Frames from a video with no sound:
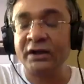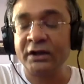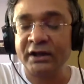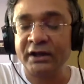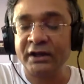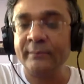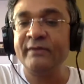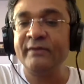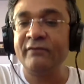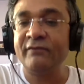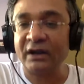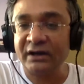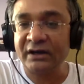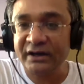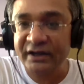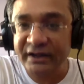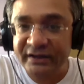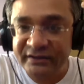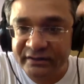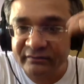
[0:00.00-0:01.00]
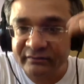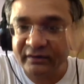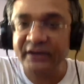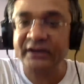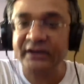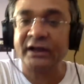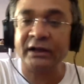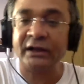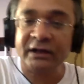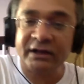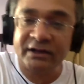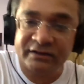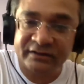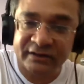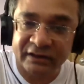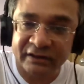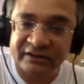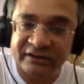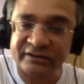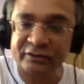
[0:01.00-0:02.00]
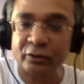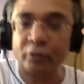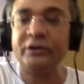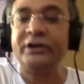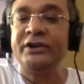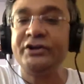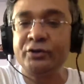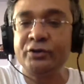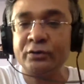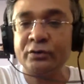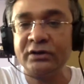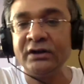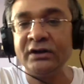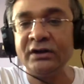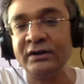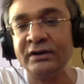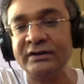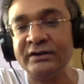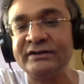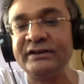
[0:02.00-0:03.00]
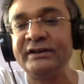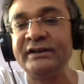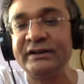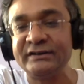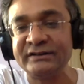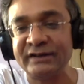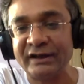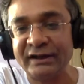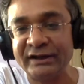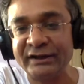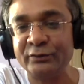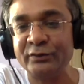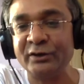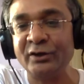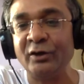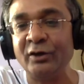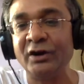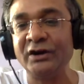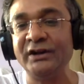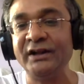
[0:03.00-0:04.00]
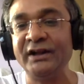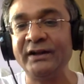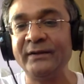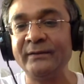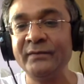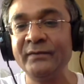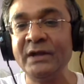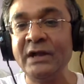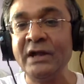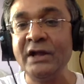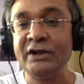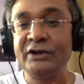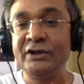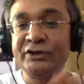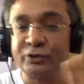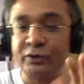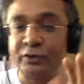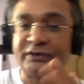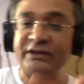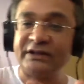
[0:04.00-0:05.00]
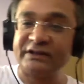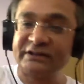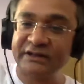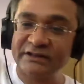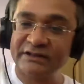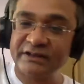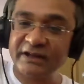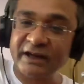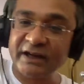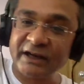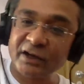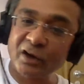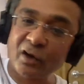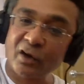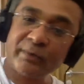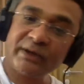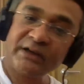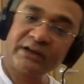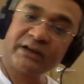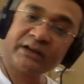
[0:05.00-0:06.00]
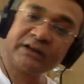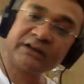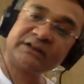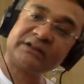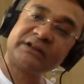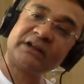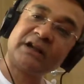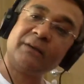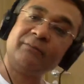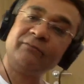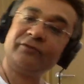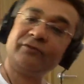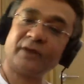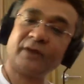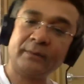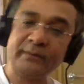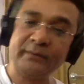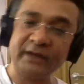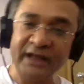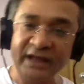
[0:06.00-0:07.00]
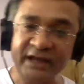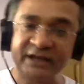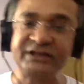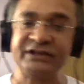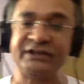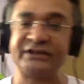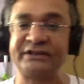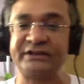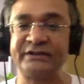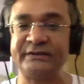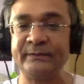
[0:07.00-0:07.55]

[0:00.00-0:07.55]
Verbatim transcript: give me one reason why Nalli Silks only should uh, send the sari to the god there. So this is an endowment that has come from ages,